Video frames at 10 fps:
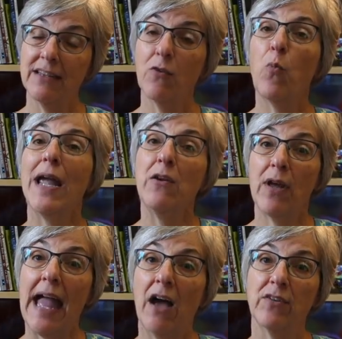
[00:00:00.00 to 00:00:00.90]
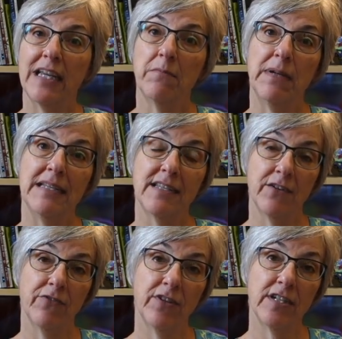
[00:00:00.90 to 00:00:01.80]
the way you count can be
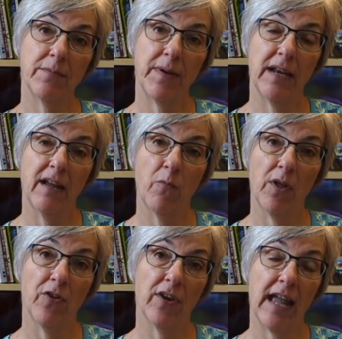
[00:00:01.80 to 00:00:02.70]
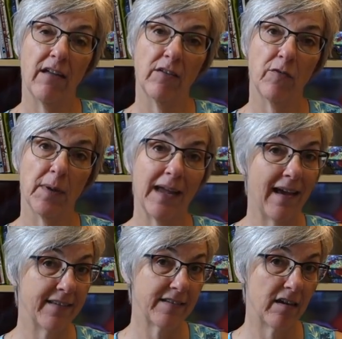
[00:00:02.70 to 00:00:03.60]
different depending on whether you're counting from a
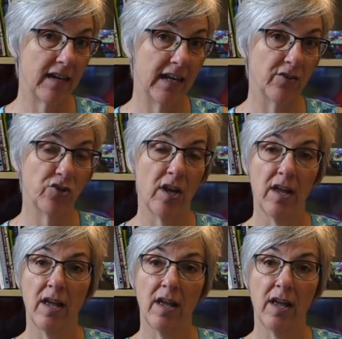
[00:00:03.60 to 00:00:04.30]
cast on edge,